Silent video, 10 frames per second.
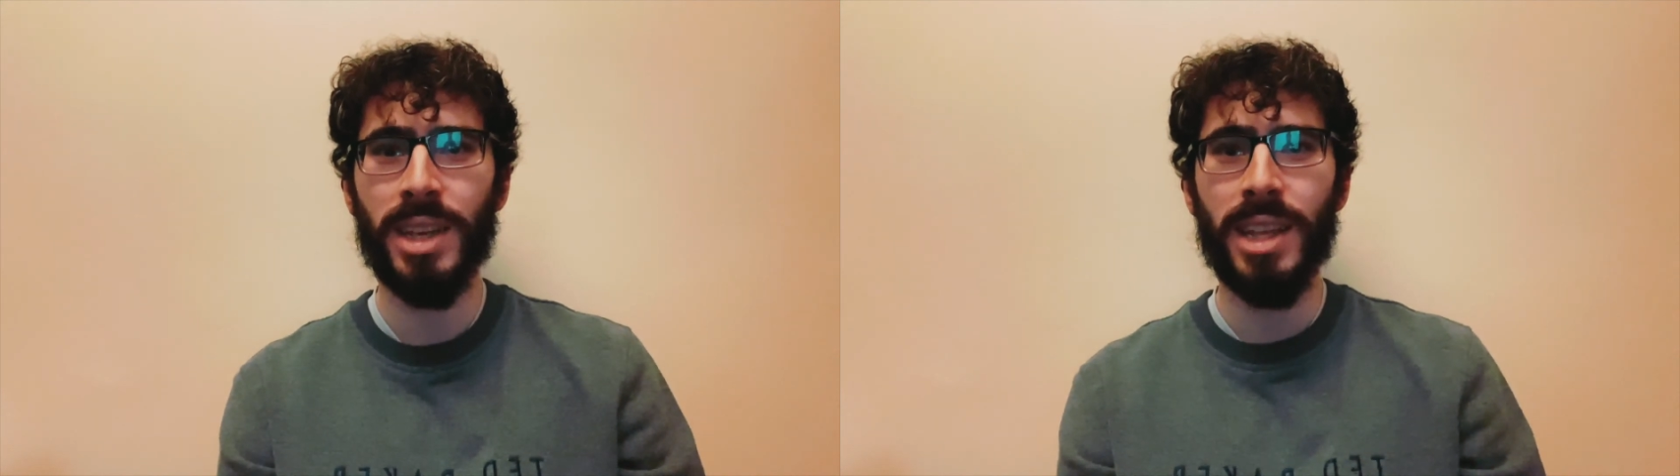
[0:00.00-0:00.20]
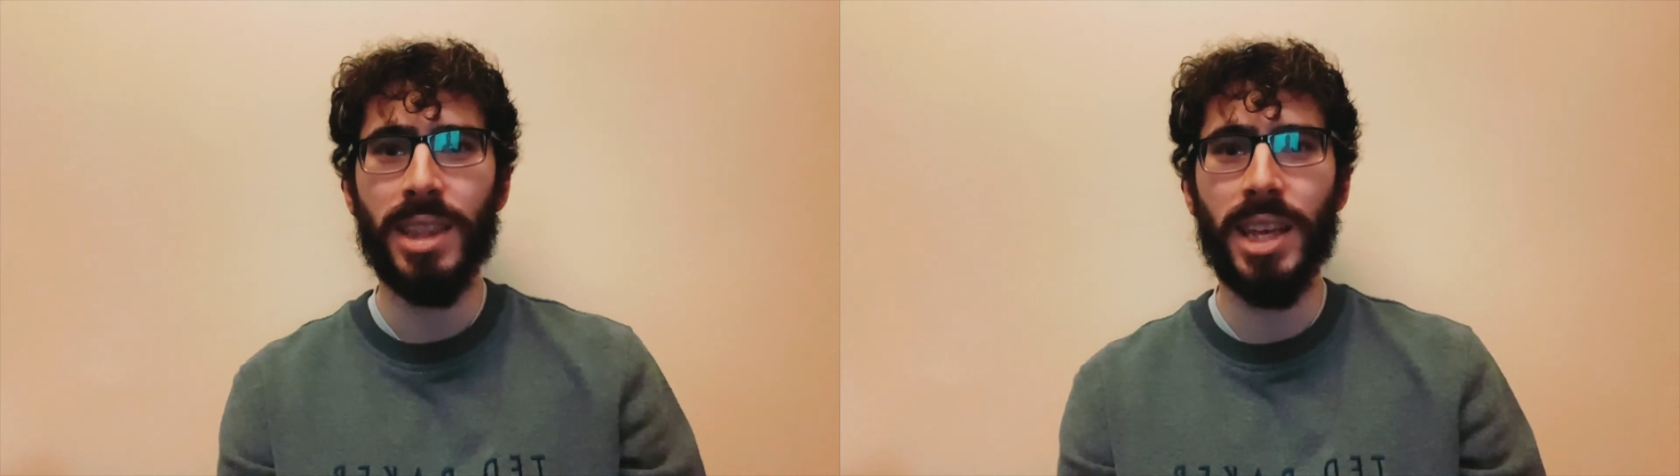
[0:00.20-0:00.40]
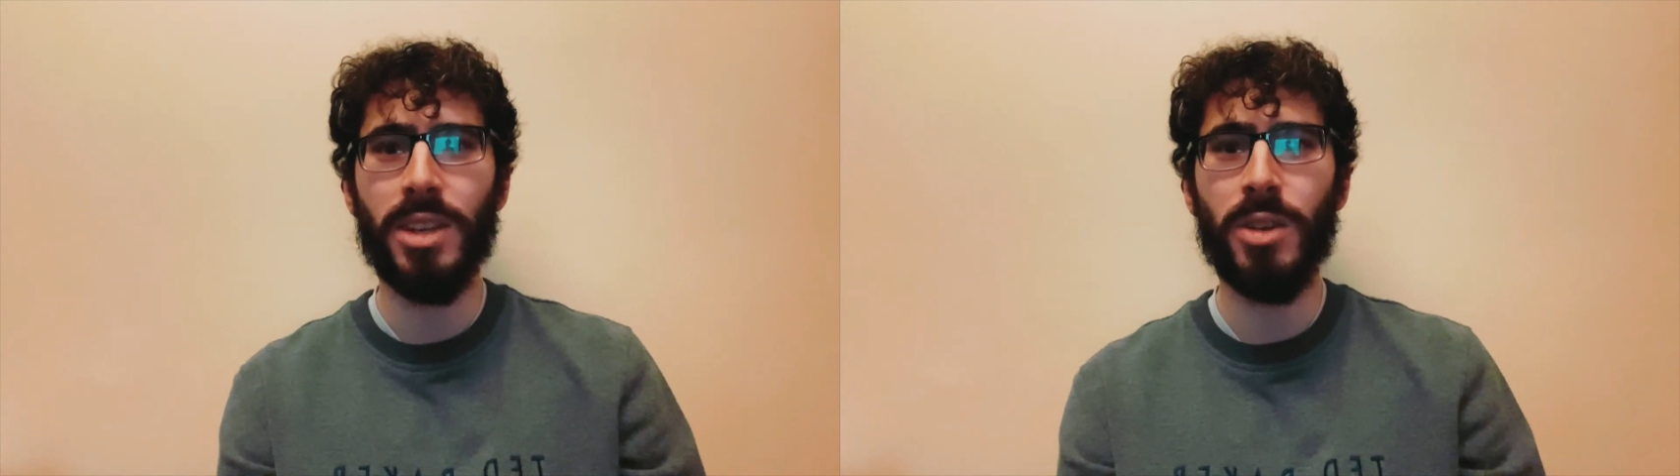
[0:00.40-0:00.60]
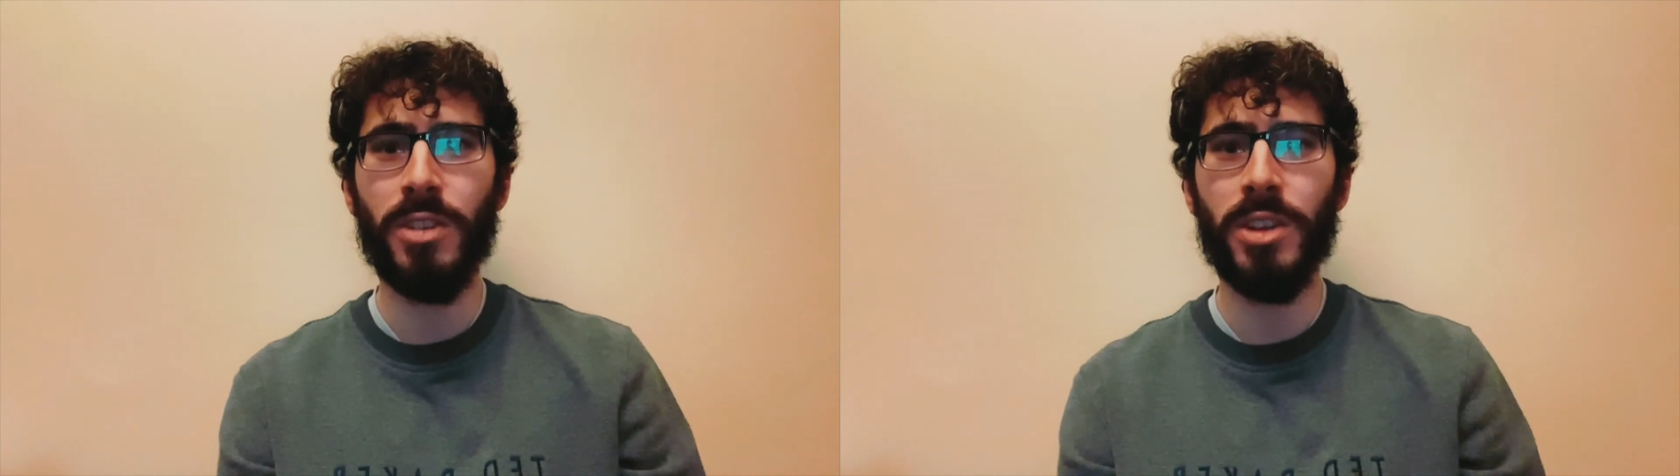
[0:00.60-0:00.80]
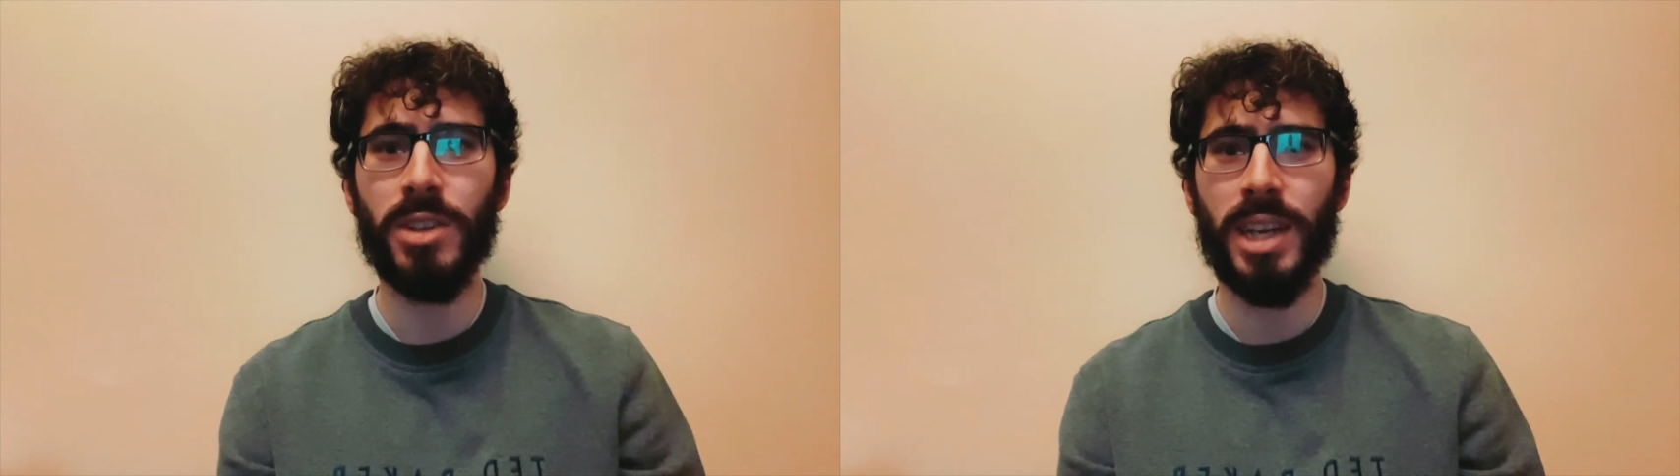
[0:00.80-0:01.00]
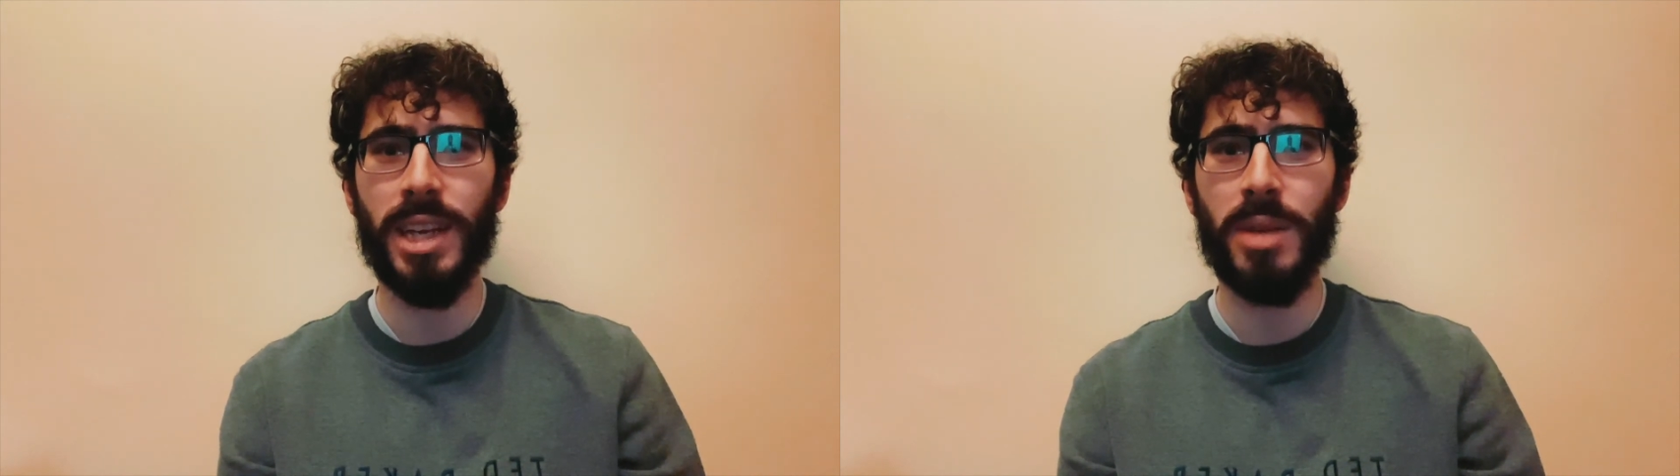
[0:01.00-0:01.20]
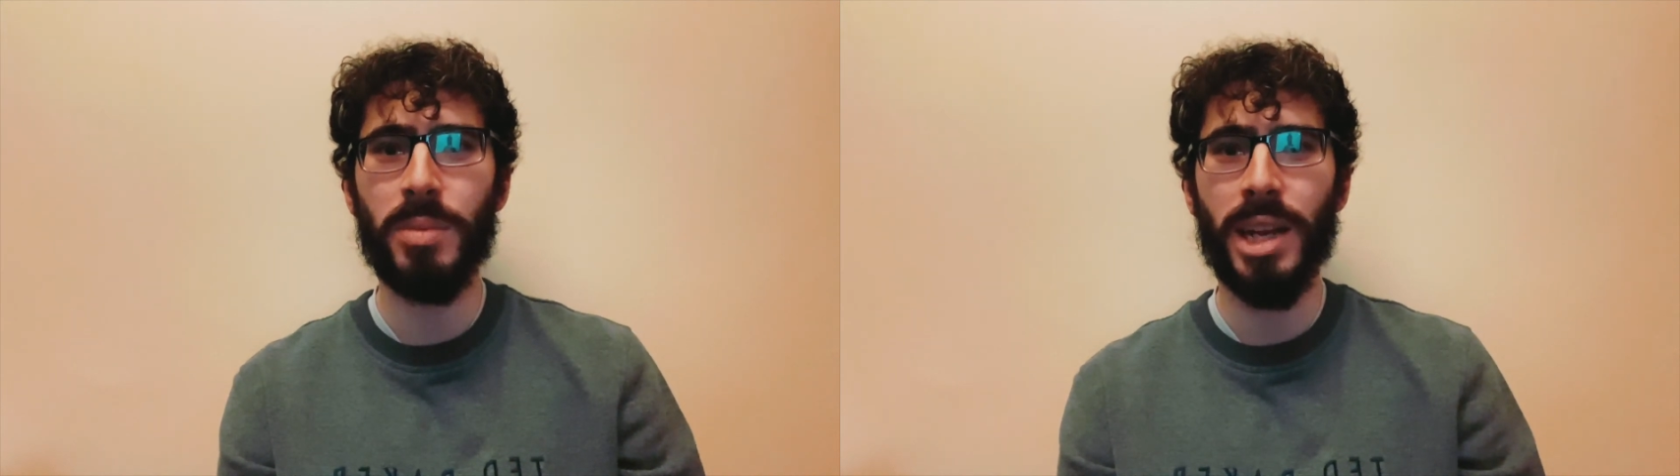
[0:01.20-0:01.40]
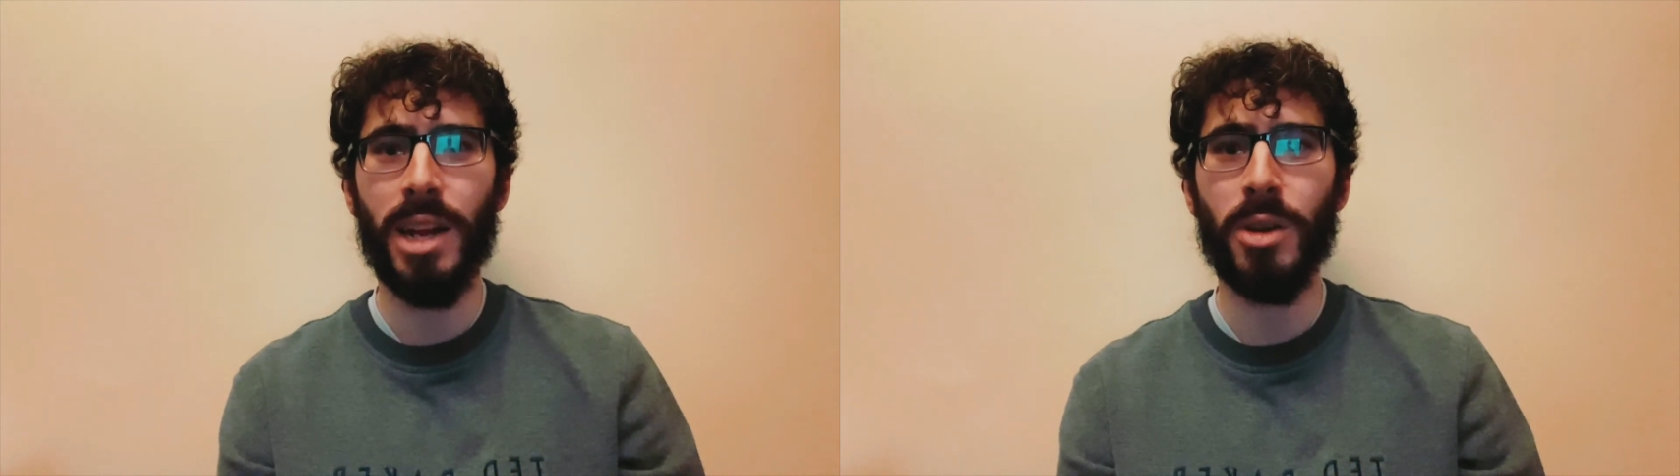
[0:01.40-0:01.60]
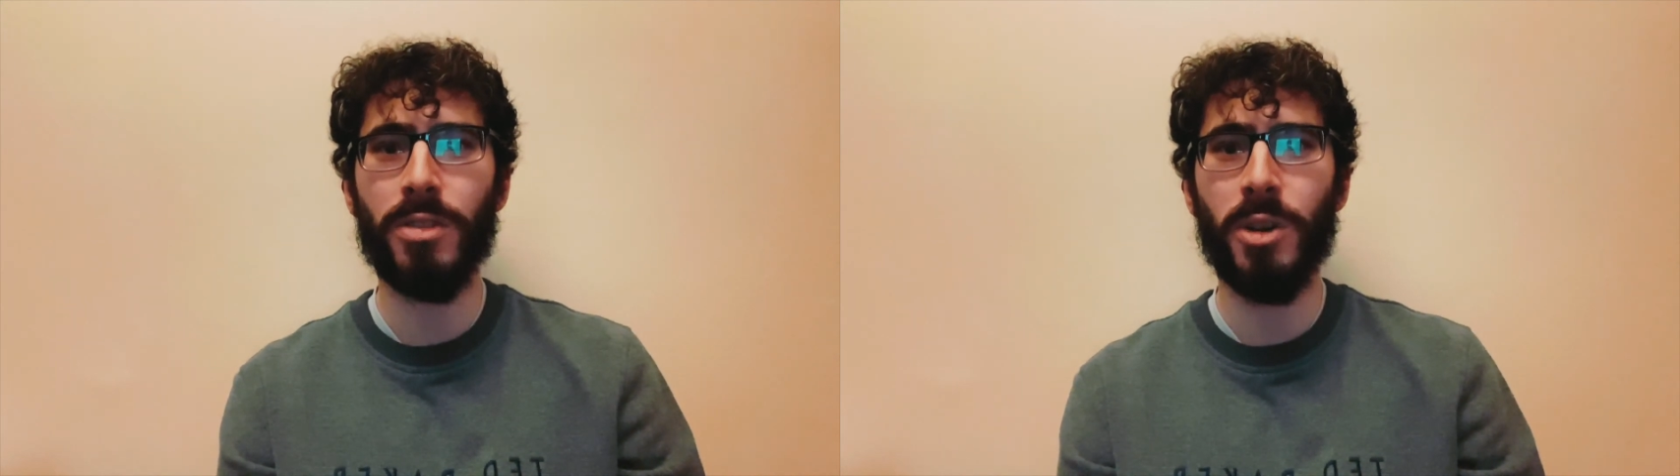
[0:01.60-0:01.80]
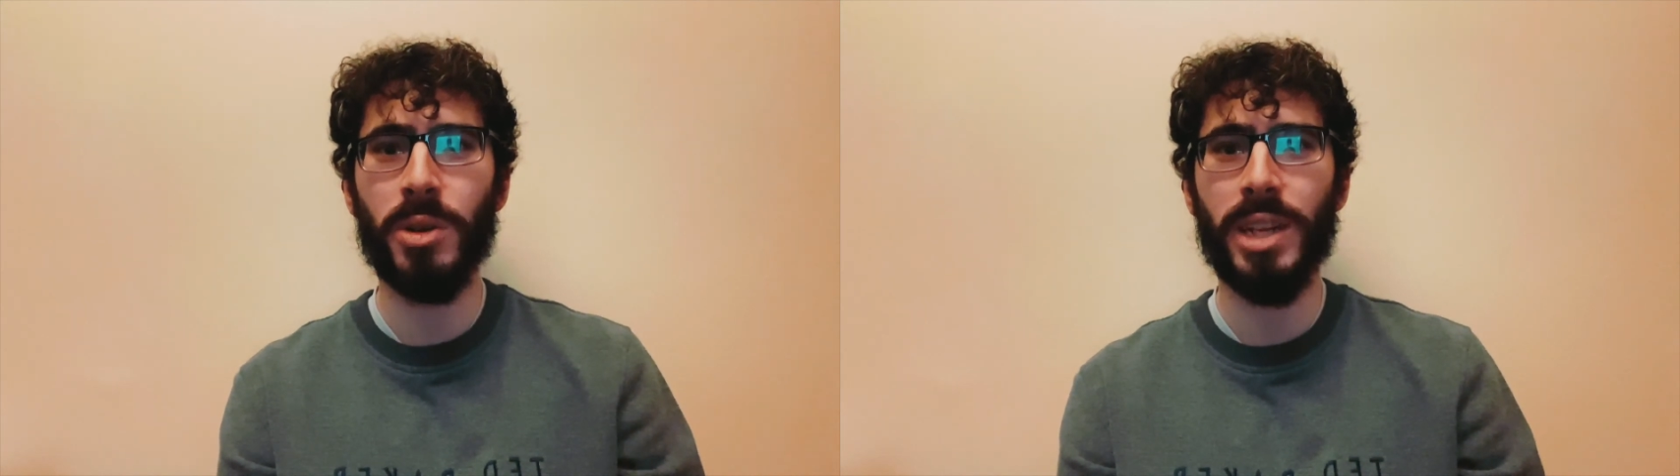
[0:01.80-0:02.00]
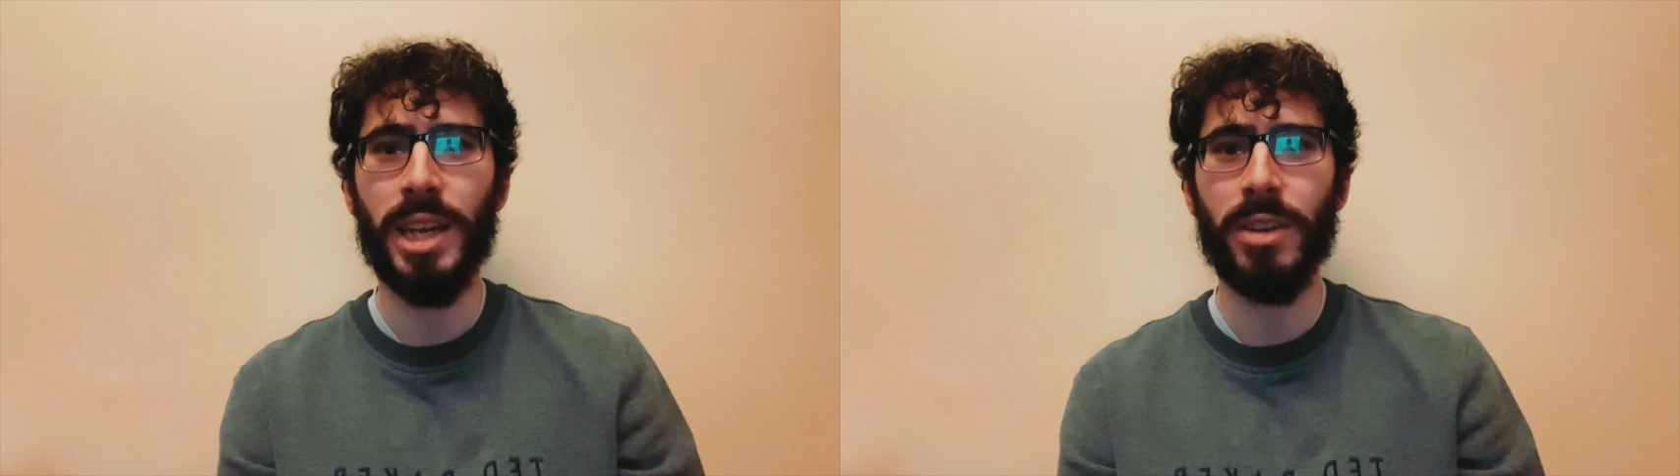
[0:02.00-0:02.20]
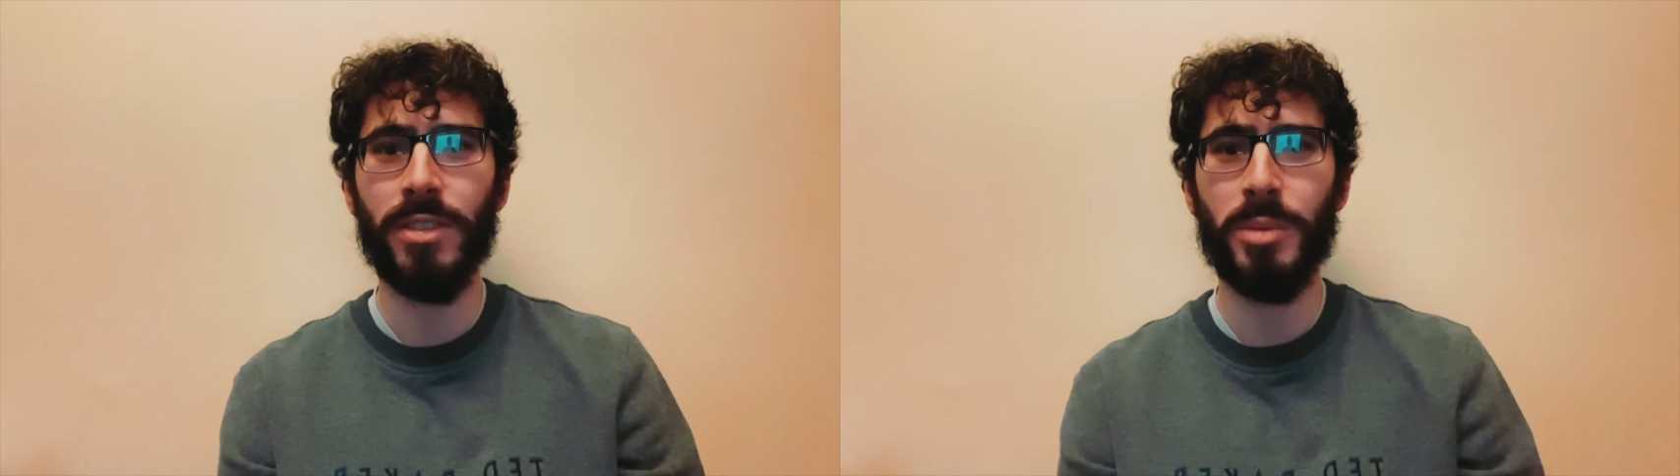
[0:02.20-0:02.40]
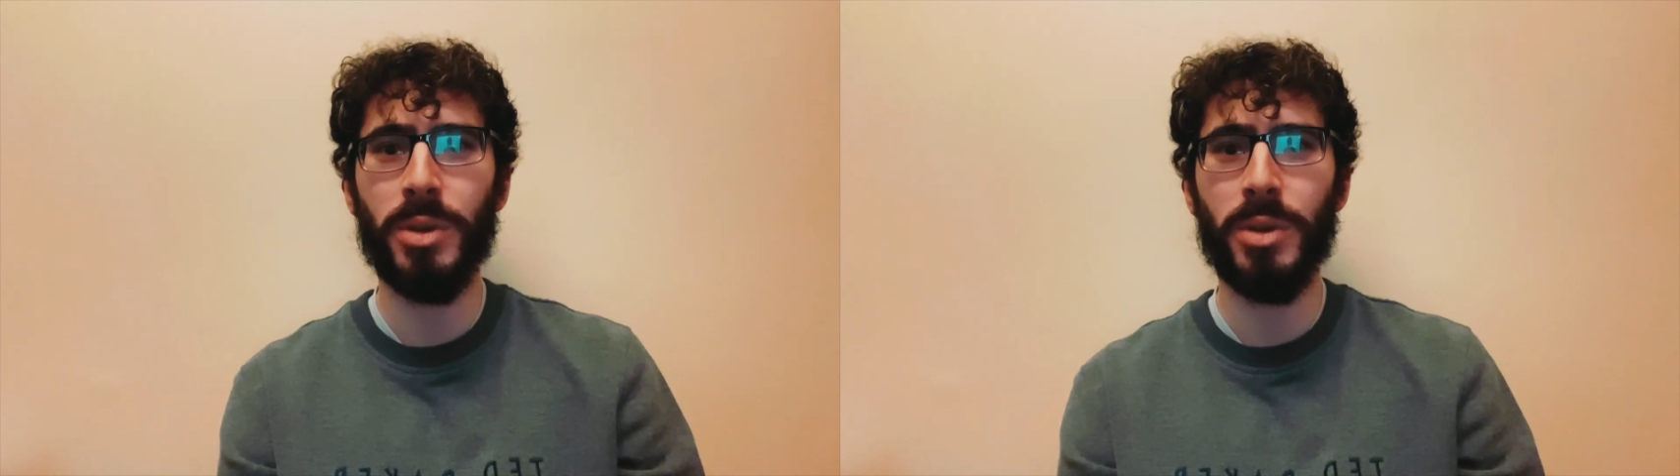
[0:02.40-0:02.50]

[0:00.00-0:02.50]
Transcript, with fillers: Thank you for your time, and I look forward to hearing from you